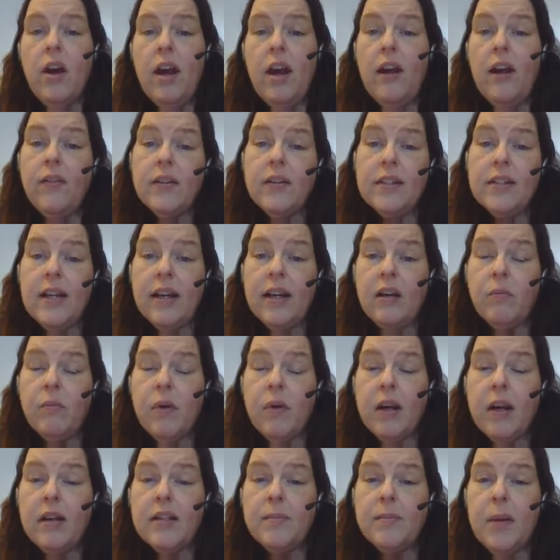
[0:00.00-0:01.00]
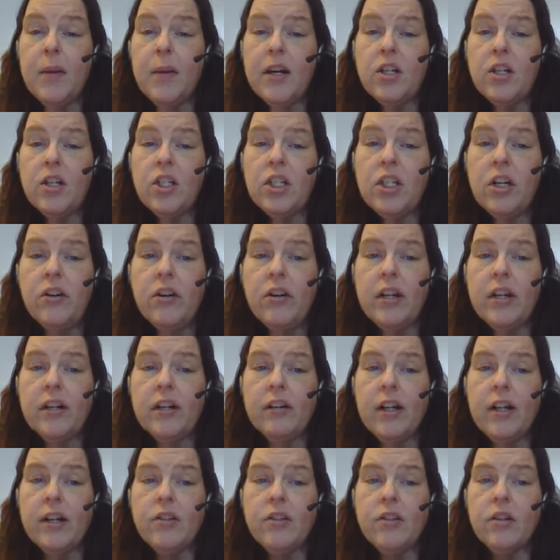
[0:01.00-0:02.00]
And the second way is by sharing
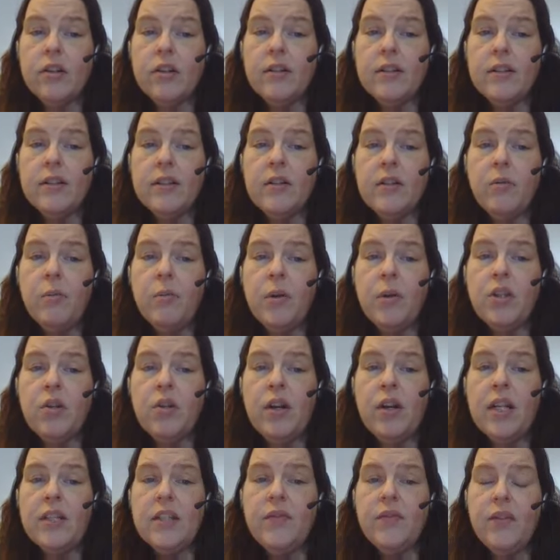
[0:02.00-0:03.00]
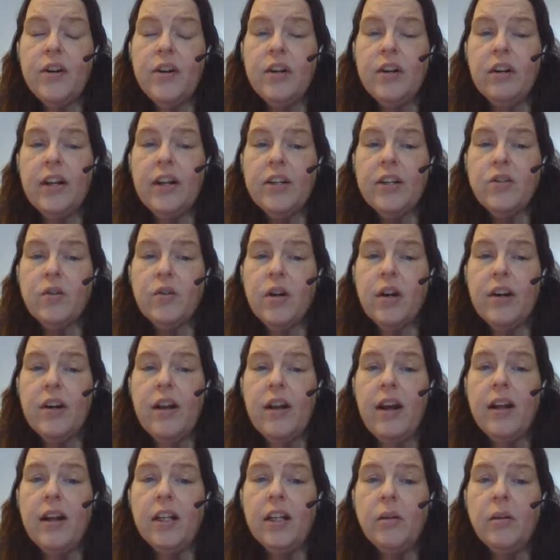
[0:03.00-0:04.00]
electrons. So when we transfer an electron,
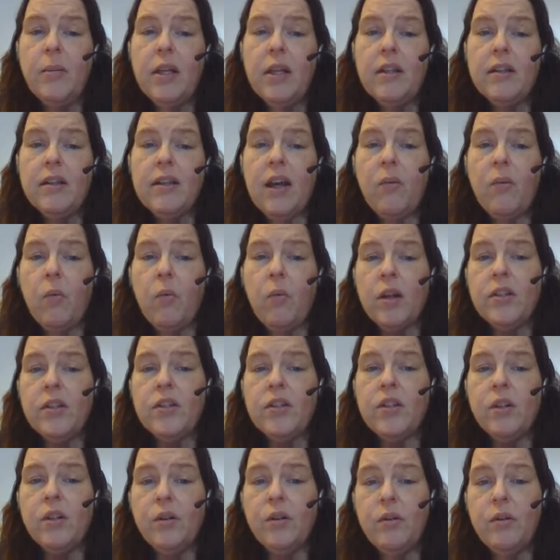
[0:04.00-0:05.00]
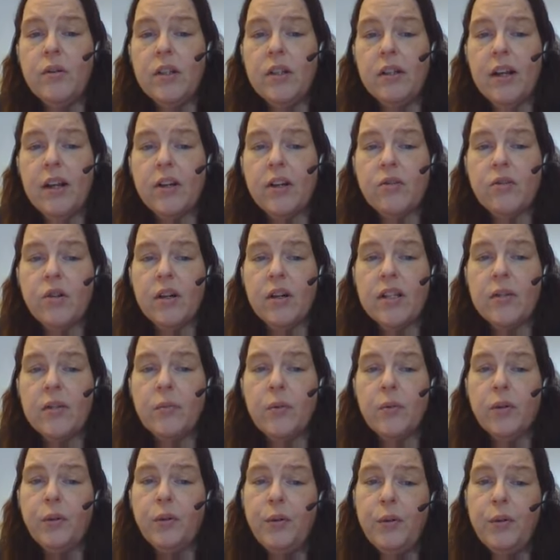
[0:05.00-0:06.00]
element that wants to lose electrons
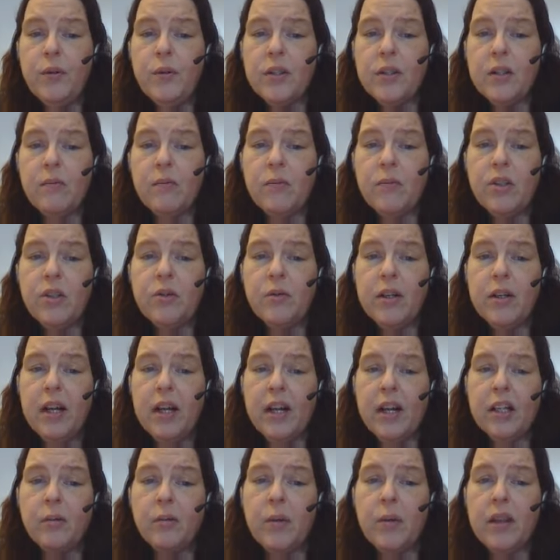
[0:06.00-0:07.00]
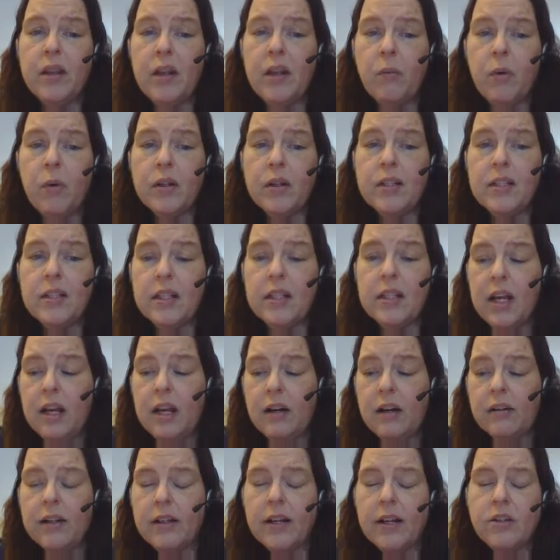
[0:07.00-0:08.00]
will lose them to an element that wants to
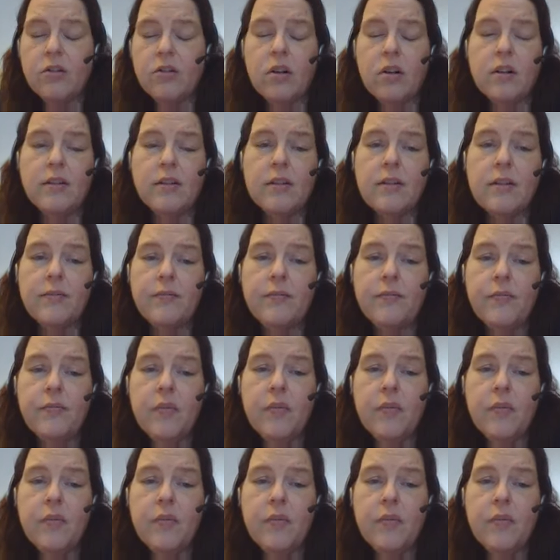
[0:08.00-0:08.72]
gain electrons.